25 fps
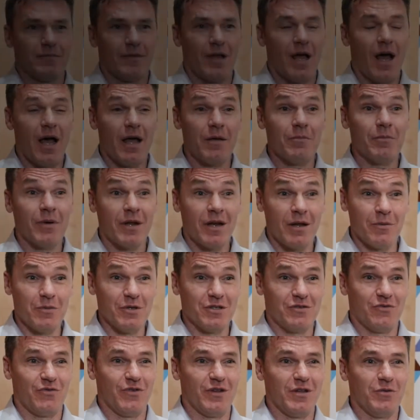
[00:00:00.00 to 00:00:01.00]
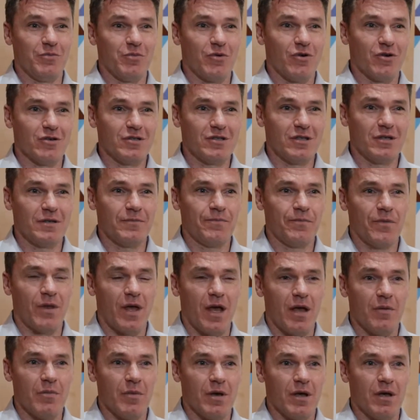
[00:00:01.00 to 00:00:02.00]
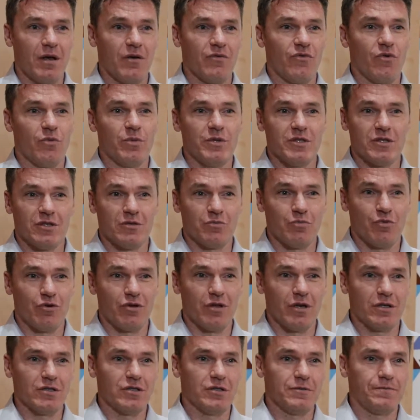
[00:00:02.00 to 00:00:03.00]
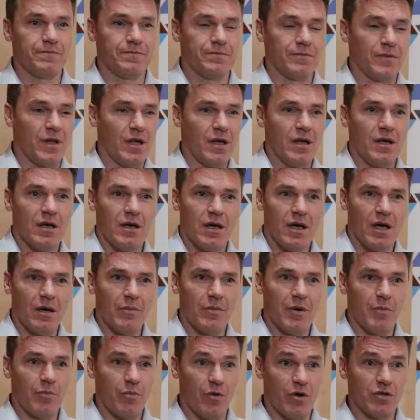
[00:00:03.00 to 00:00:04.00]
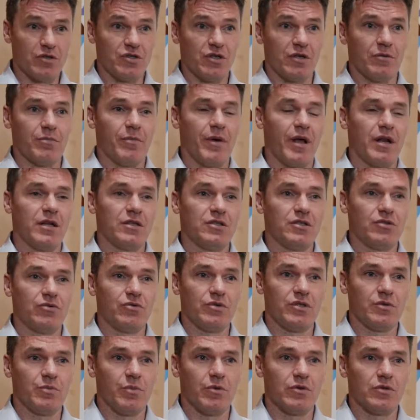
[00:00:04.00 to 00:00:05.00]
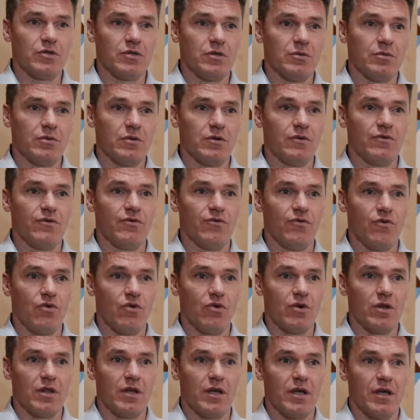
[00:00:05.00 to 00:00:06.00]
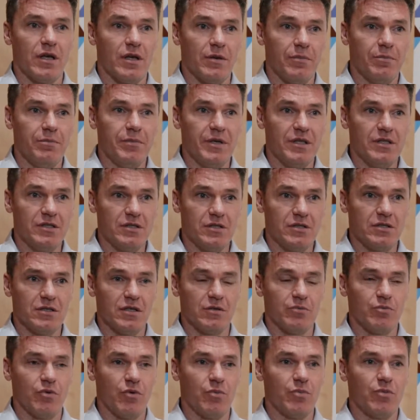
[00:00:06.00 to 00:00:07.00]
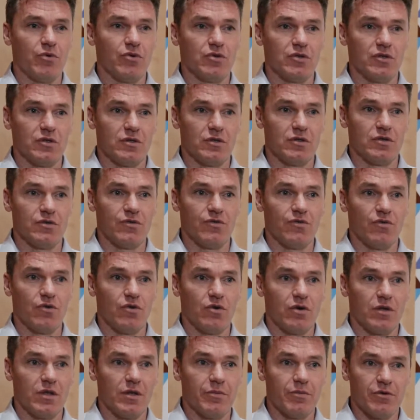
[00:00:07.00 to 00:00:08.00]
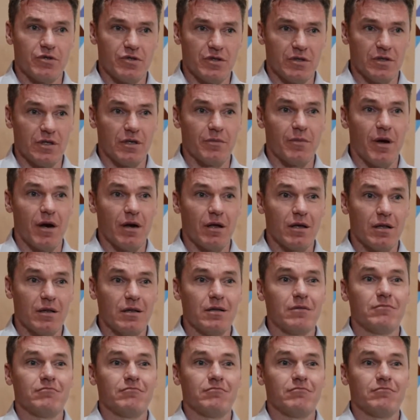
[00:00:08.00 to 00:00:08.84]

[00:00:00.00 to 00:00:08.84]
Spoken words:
Hi, my name is Filipe Costa. I'm from Yinson Production. I'm a project manager responsible for the bids and proposals for the Brazilian market.